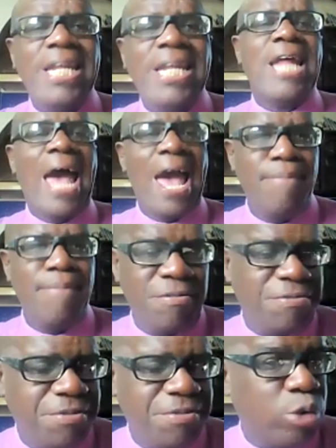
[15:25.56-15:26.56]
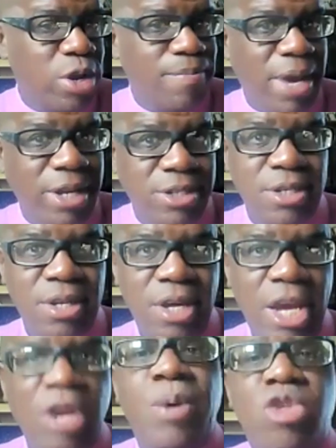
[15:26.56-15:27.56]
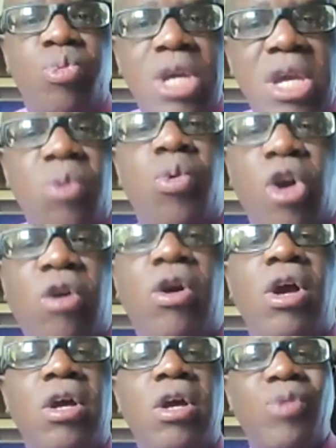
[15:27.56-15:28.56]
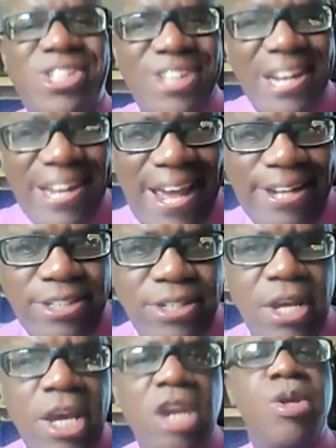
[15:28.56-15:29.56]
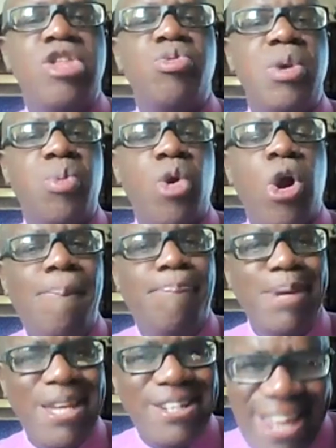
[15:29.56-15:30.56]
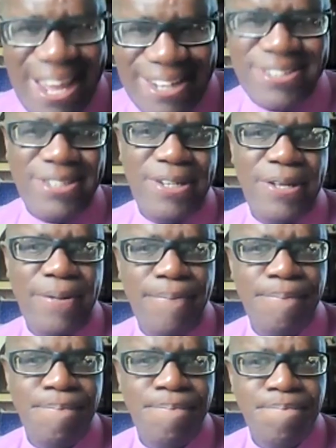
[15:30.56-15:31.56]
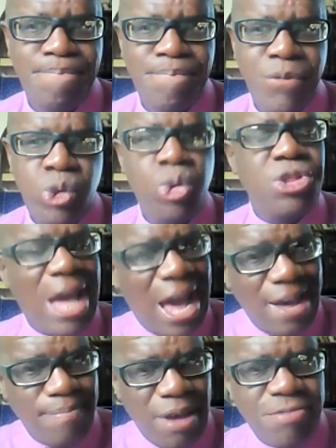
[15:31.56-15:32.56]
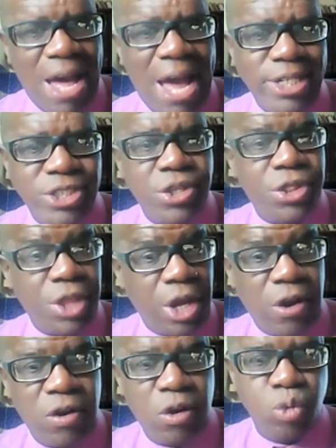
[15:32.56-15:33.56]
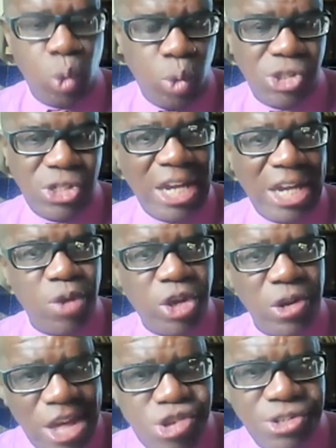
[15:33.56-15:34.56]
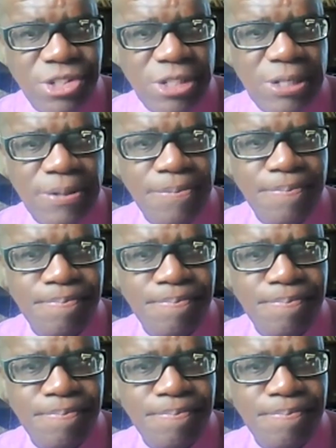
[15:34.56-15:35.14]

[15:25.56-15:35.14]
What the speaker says: in an IMF agreement in which we were resilient, in which we were obedient to the IMF and their rules and regulations.